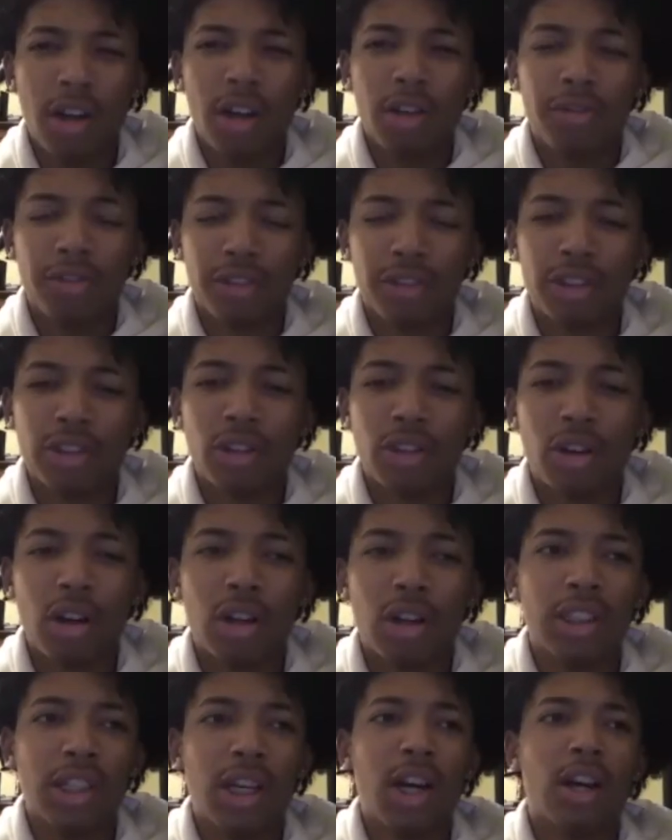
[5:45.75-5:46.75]
for sure, all the
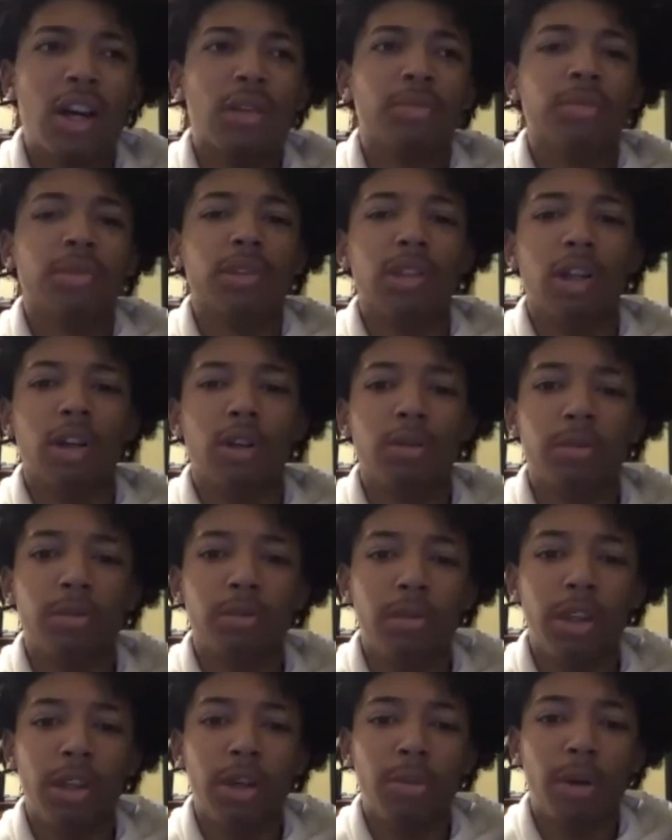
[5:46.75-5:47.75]
time.
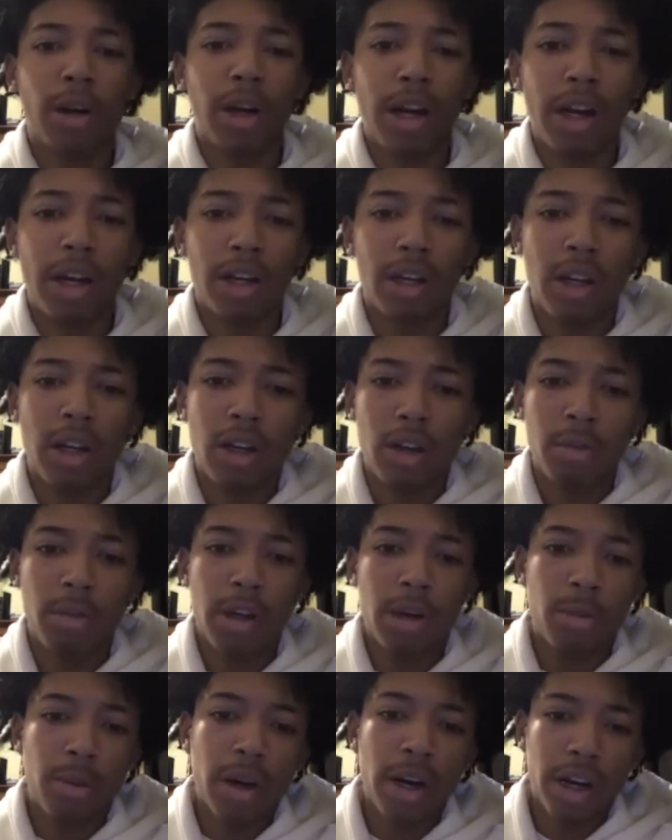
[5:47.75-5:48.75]
Me and Brad,
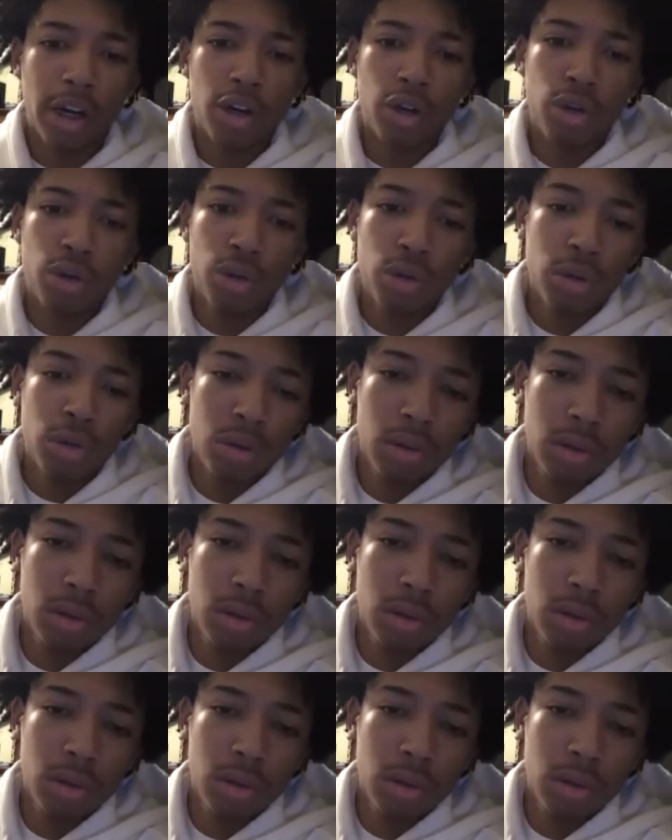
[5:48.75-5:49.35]
cool.